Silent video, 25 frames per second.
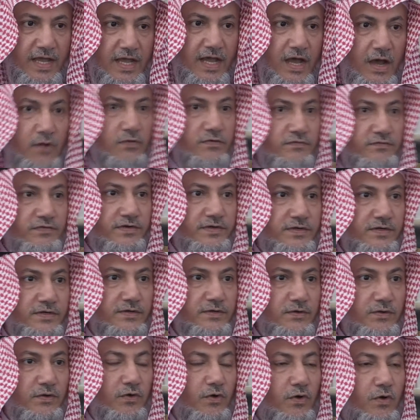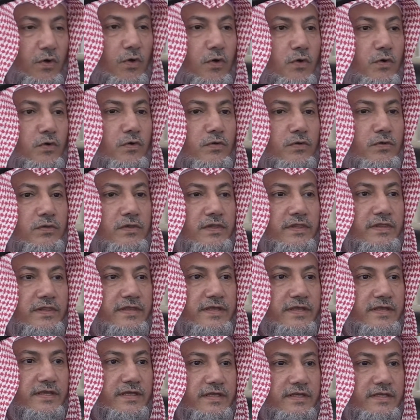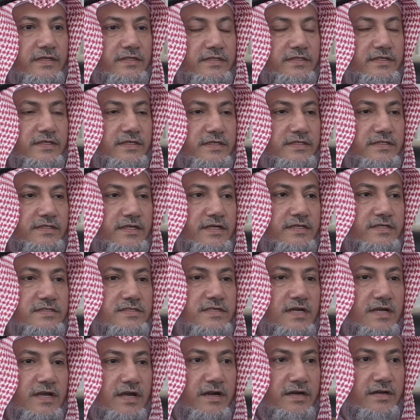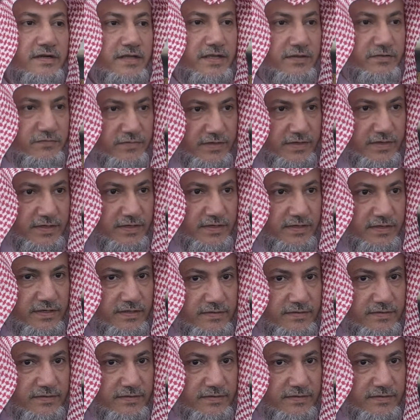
However, all the details that are giving